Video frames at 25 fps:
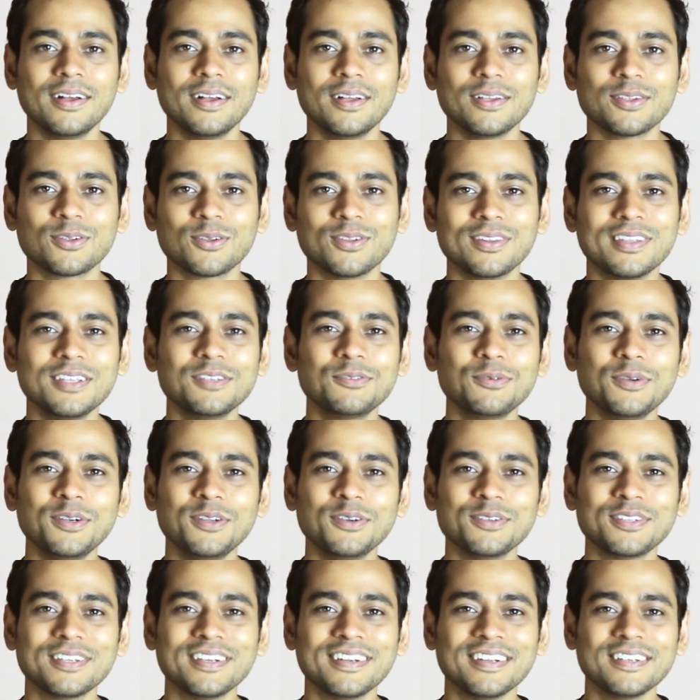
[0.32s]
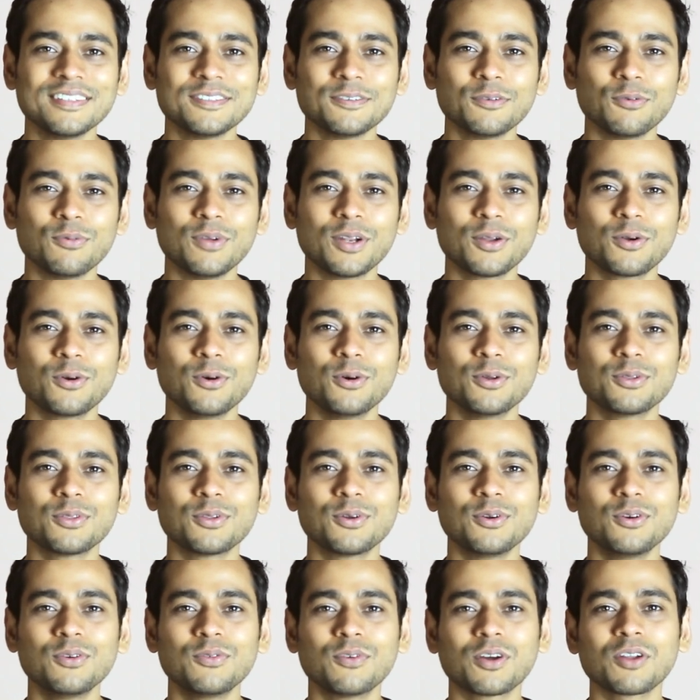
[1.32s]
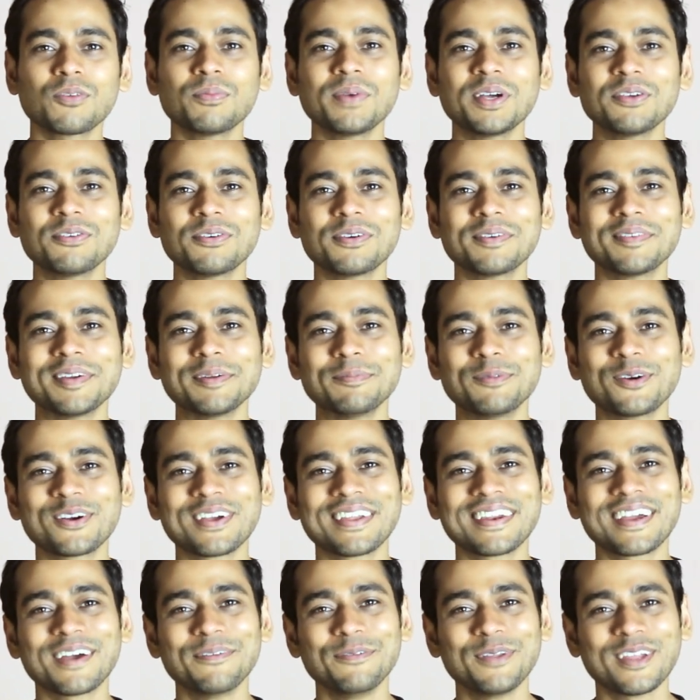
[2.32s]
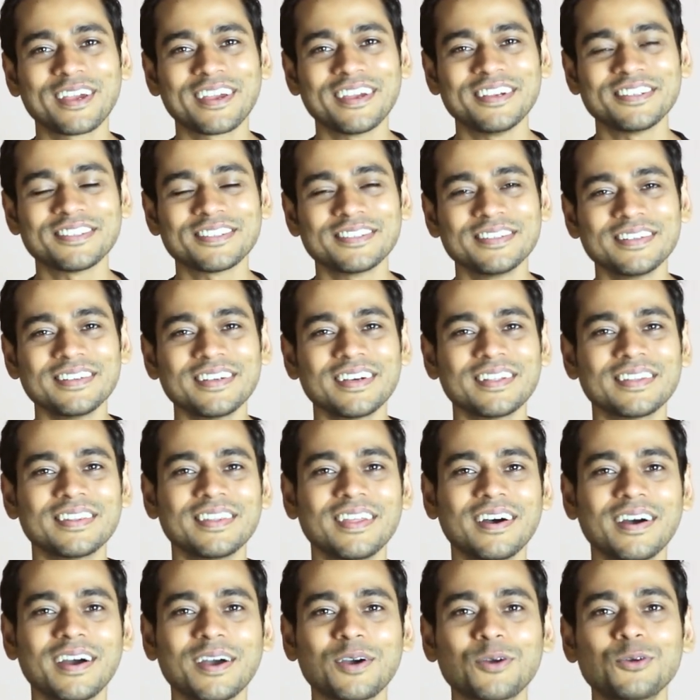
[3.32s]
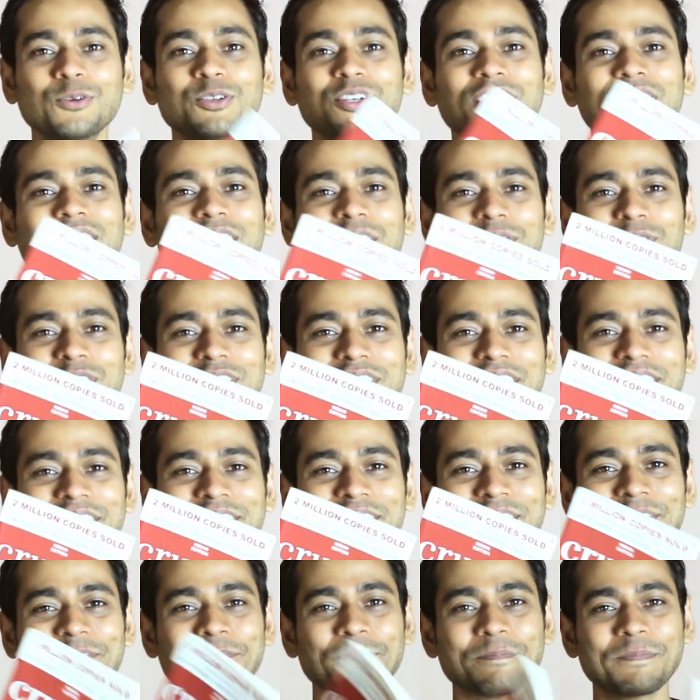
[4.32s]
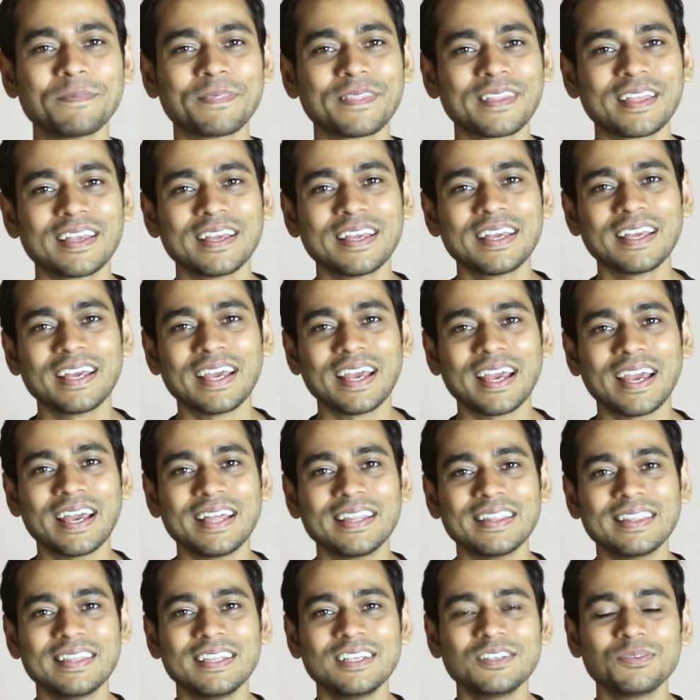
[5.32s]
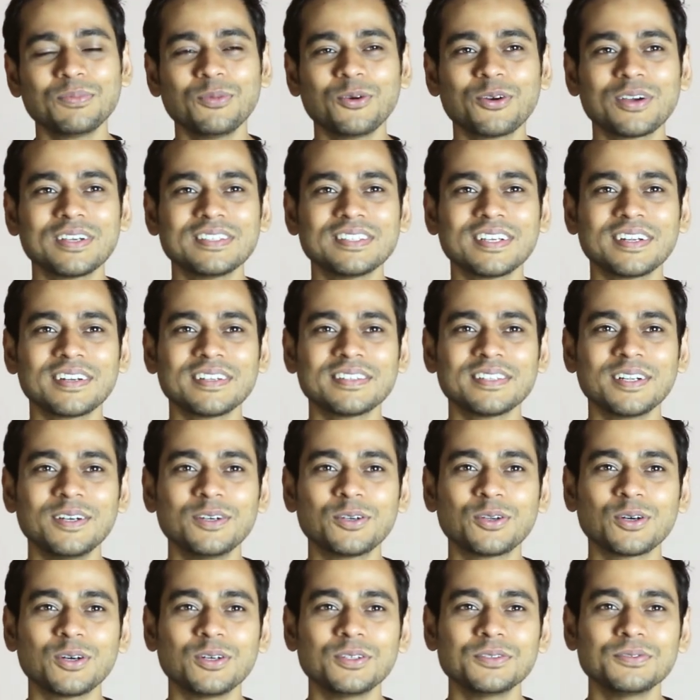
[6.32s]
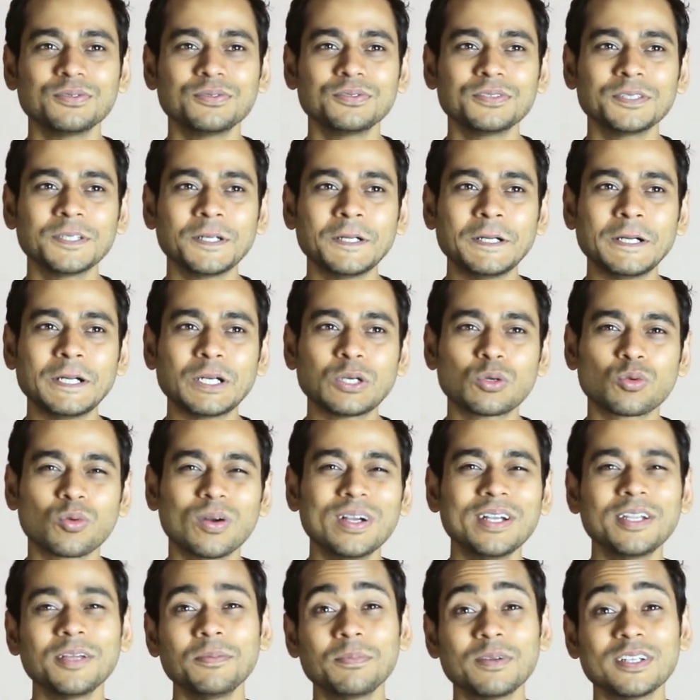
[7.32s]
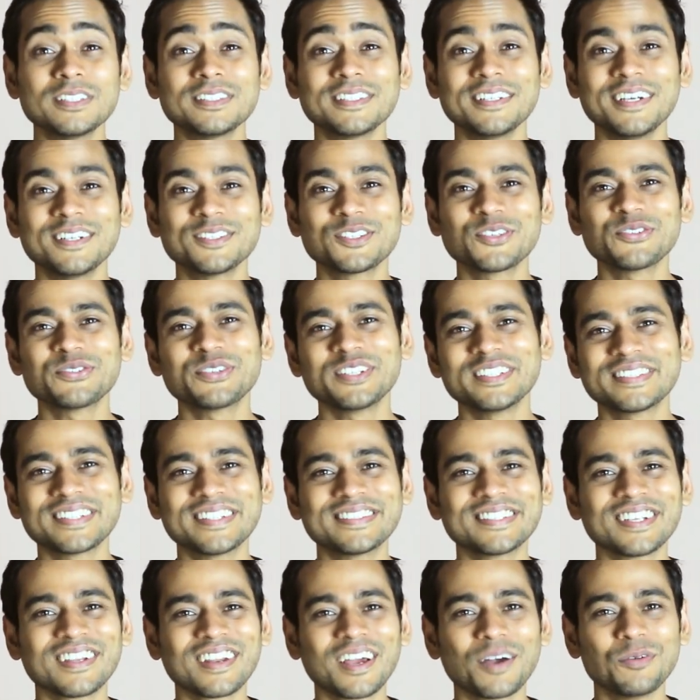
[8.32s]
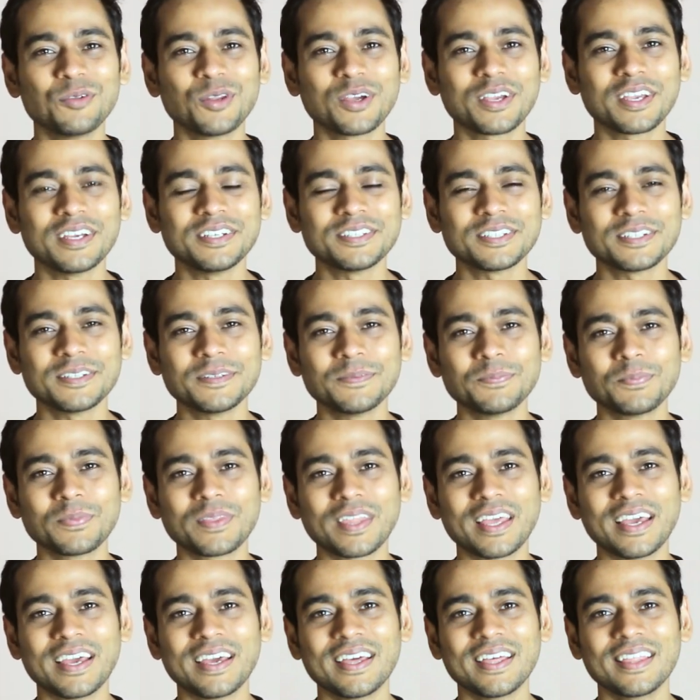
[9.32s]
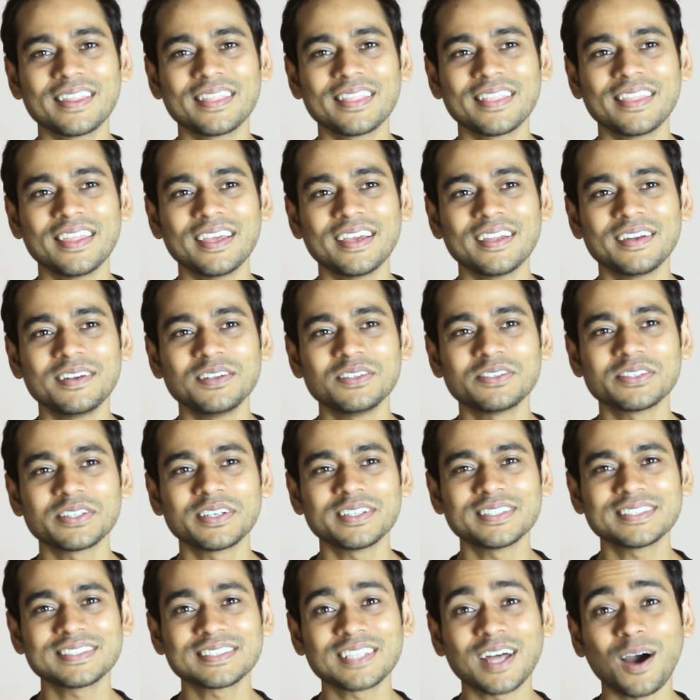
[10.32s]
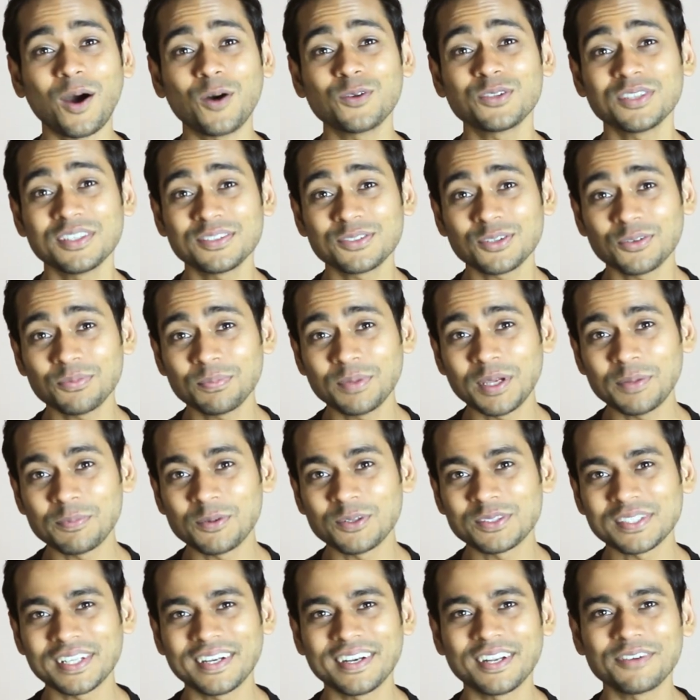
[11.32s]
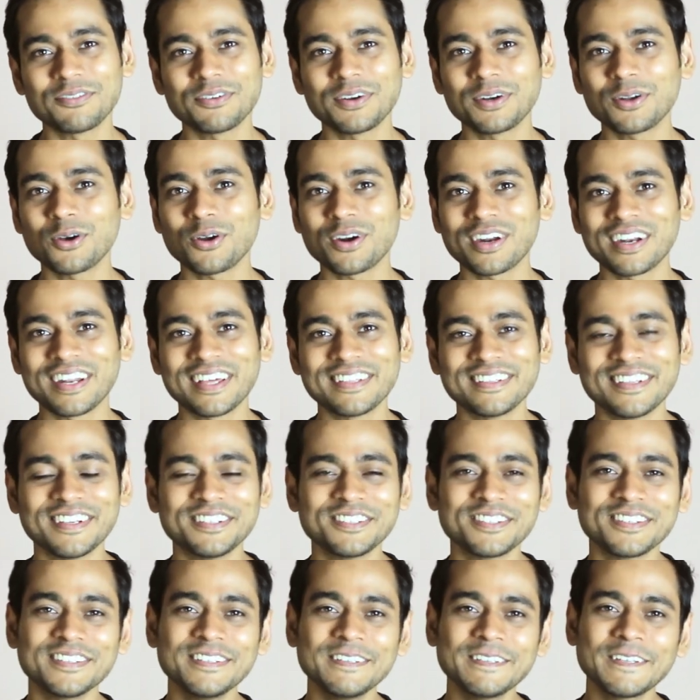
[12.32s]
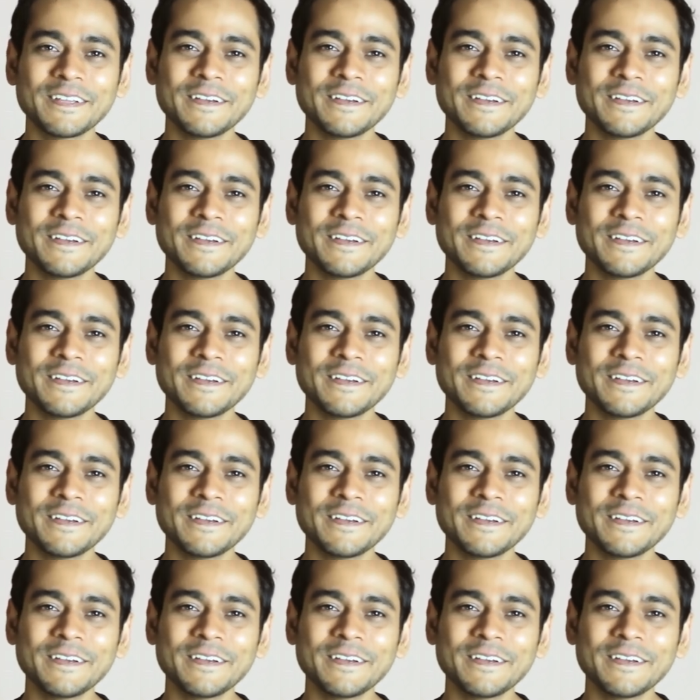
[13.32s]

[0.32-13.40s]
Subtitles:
So in this video series, we'll go through one of my favorite book in communication, The Crucial Conversation. And this book is a result of 20 plus years of research in communication, and they researched thousands of people in different organizations,